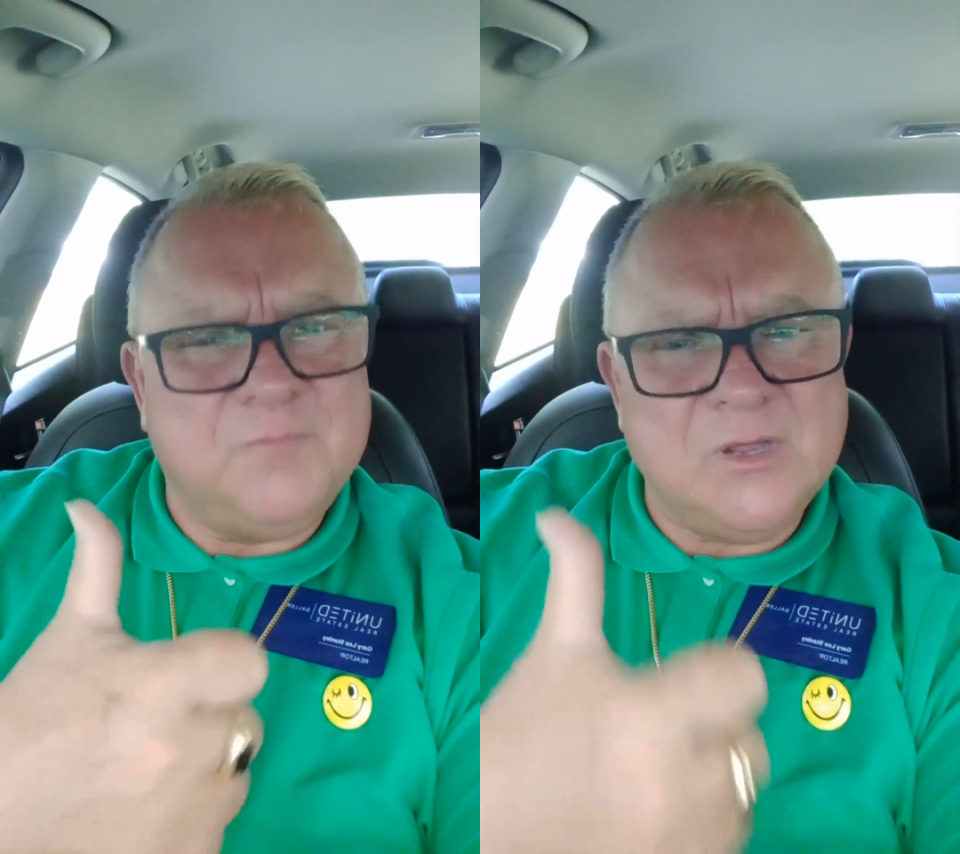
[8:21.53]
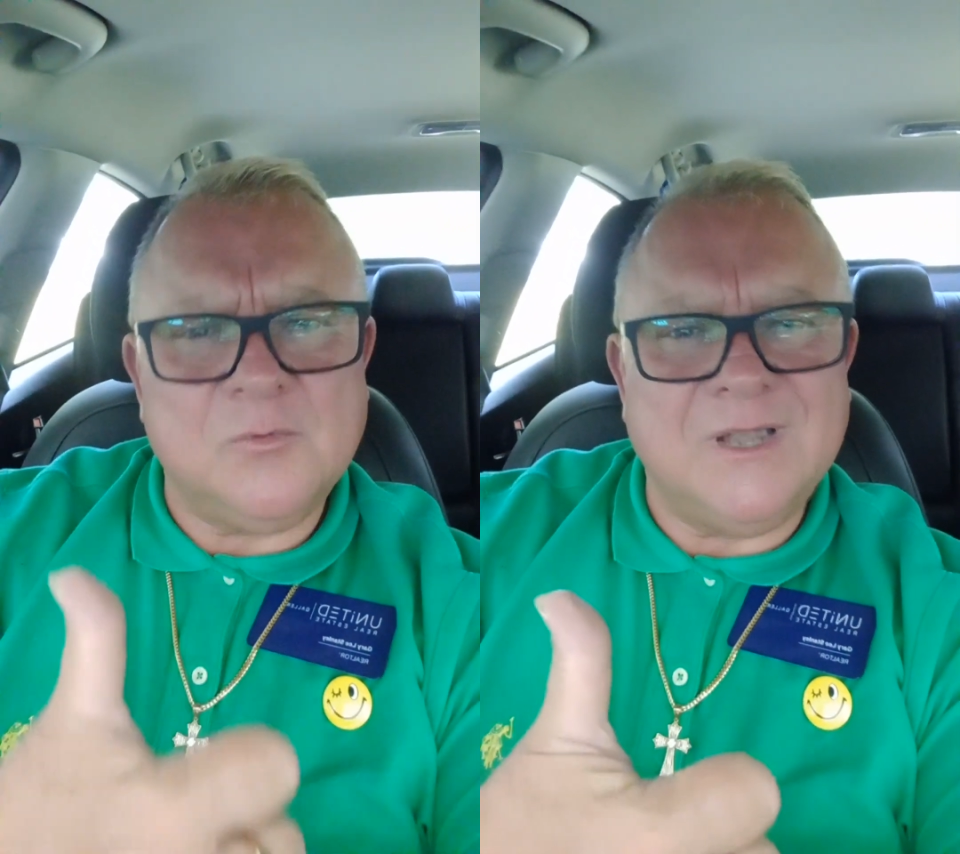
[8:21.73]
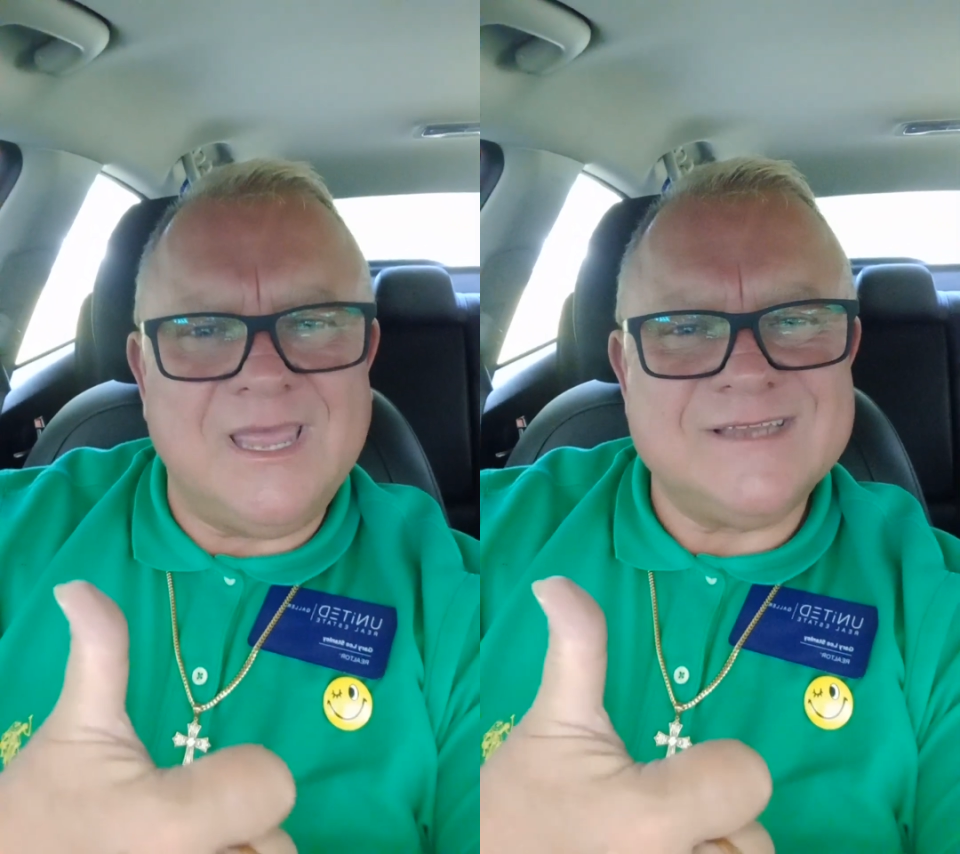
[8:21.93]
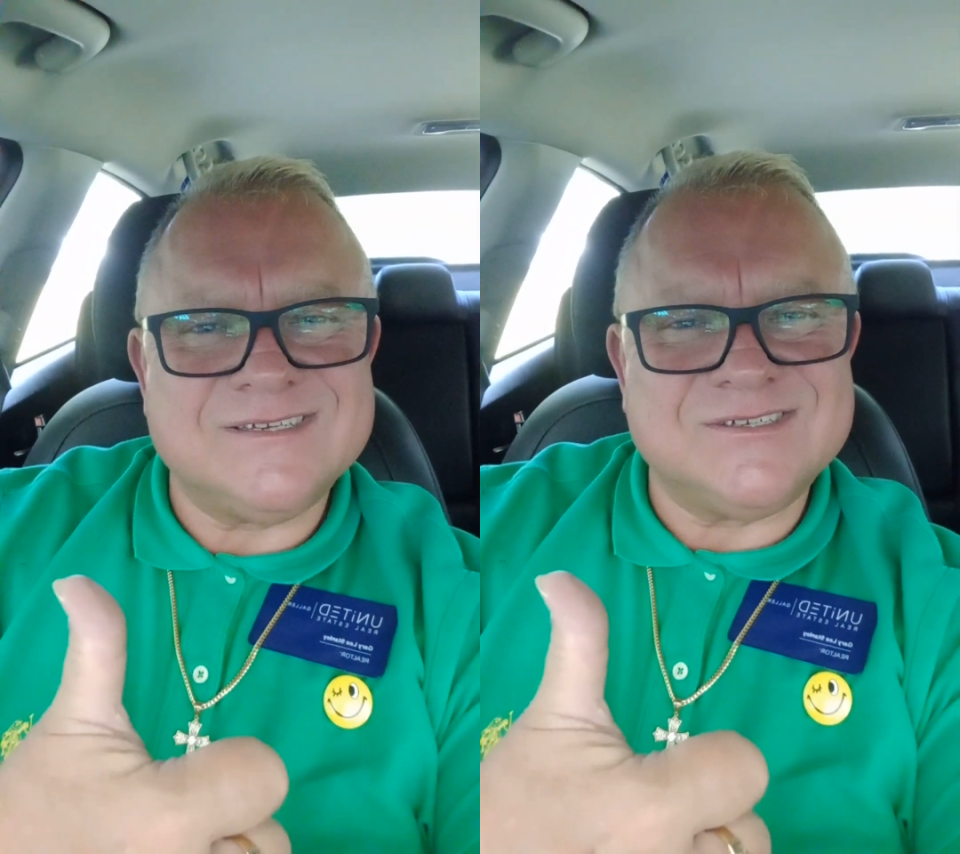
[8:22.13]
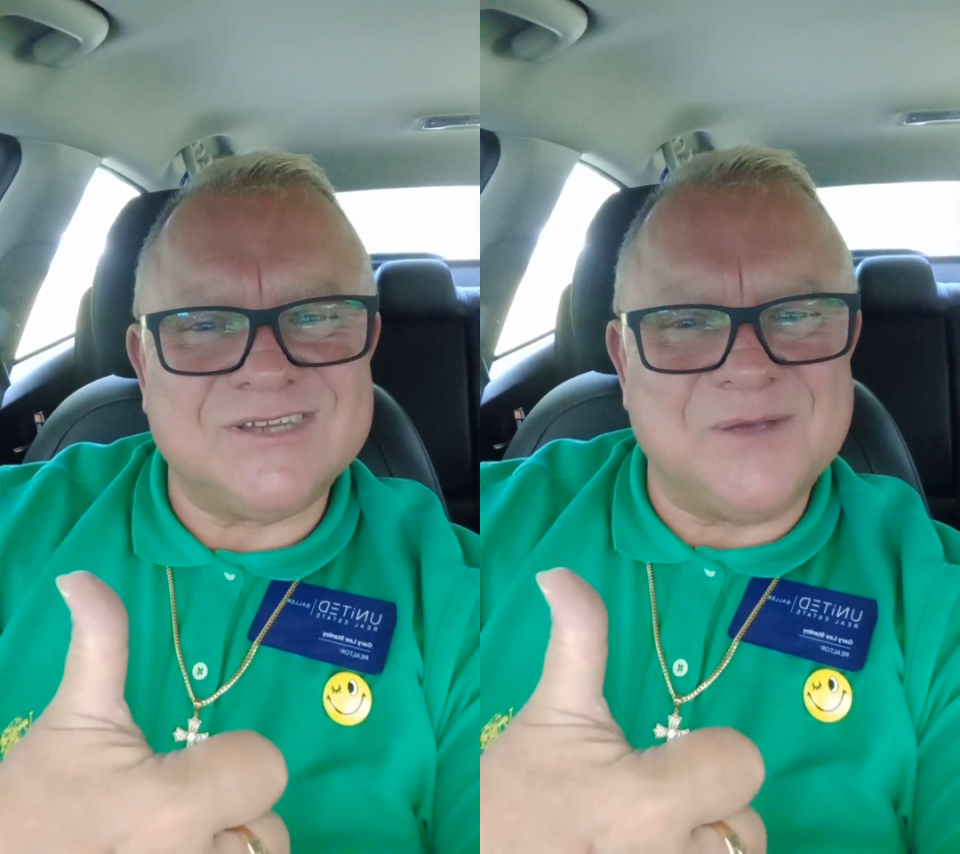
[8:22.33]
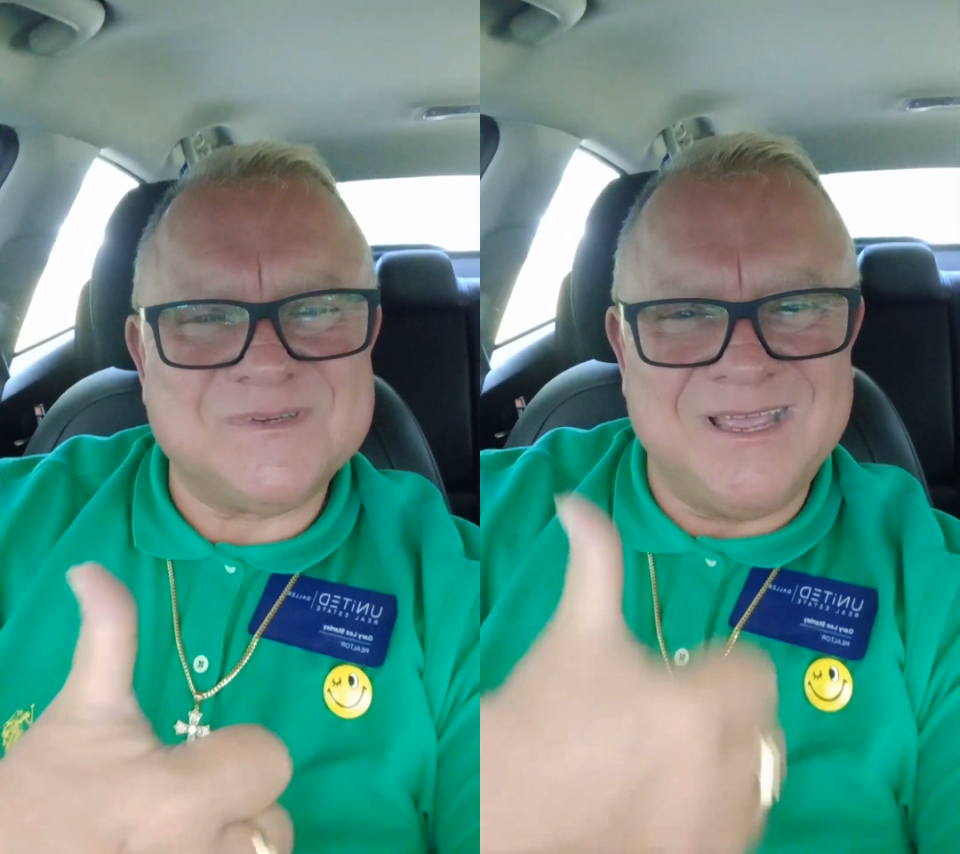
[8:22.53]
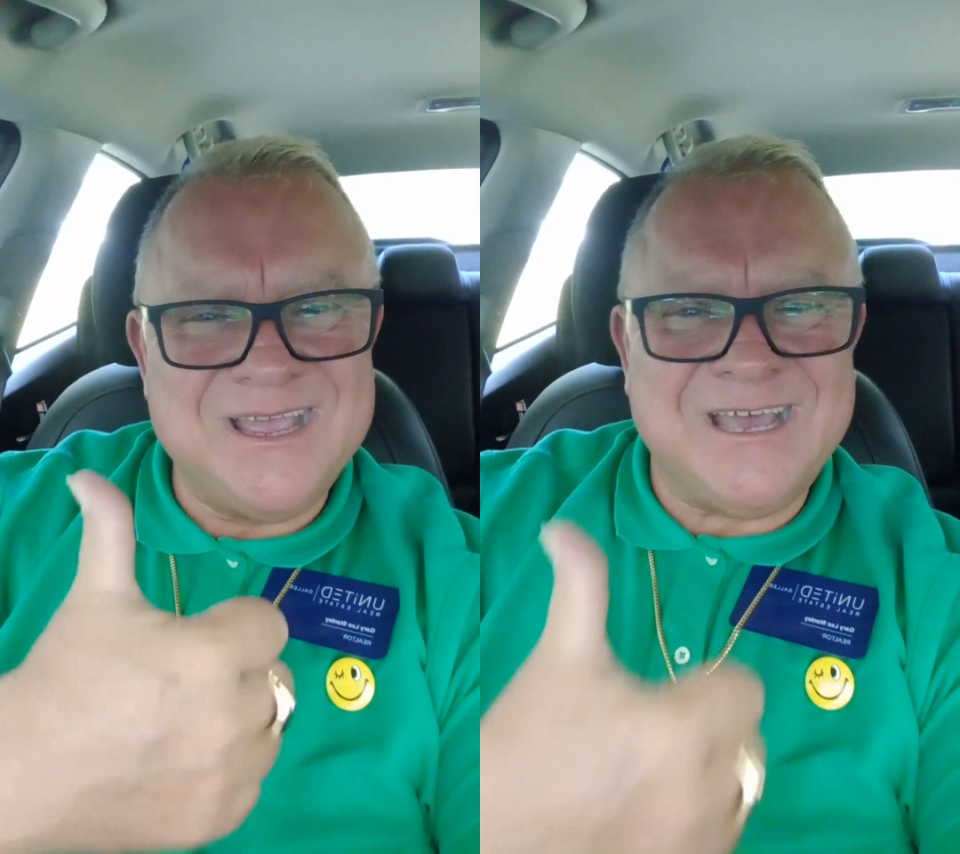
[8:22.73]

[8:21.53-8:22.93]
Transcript: build relationships,